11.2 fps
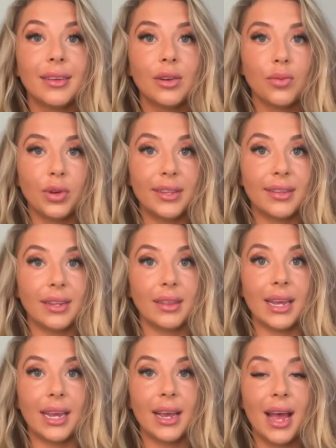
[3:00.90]

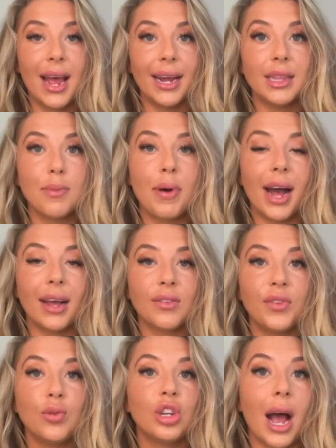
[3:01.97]
recently in the past
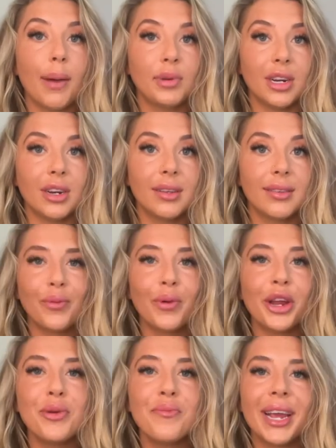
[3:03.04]
few chapters,
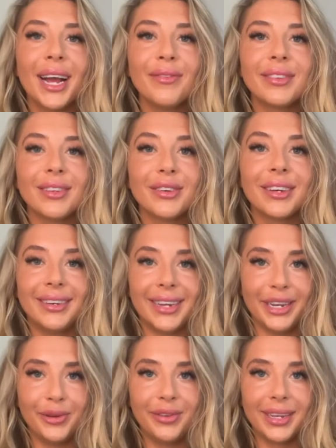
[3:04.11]
you may have still
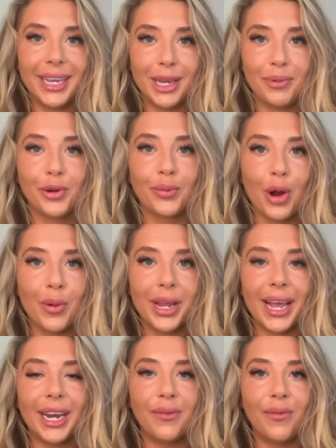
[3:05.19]
continued to keep growing
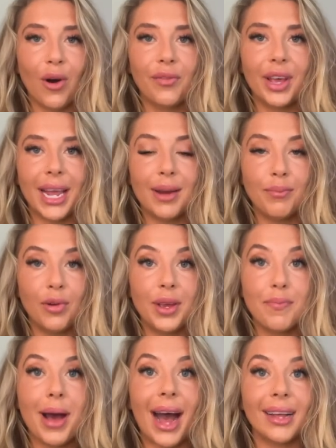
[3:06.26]
and evolving and moving
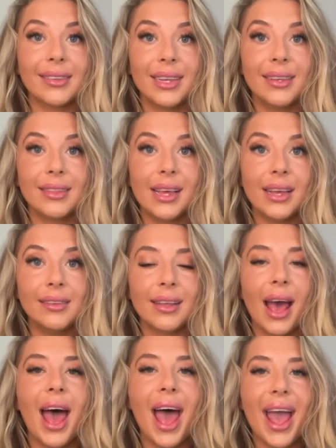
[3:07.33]
past these things,
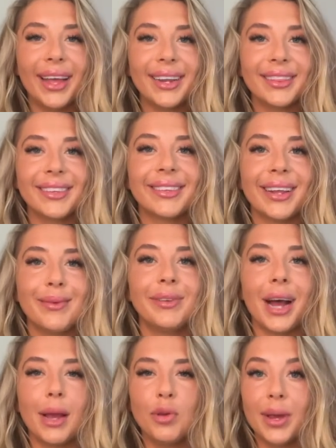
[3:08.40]
and at the same
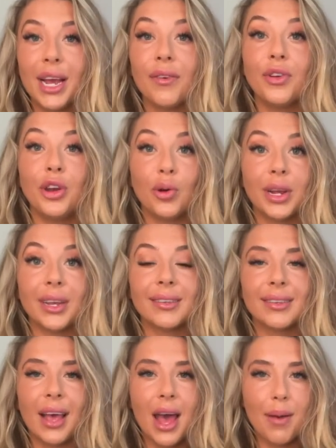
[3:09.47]
time you may have noticed
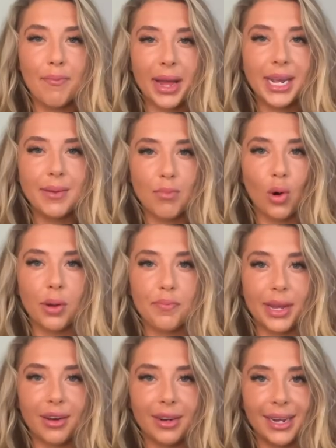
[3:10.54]
many more
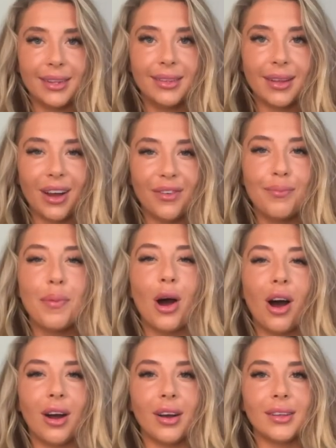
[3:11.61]
periods of
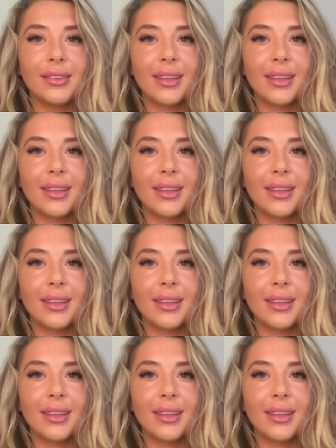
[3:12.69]
pause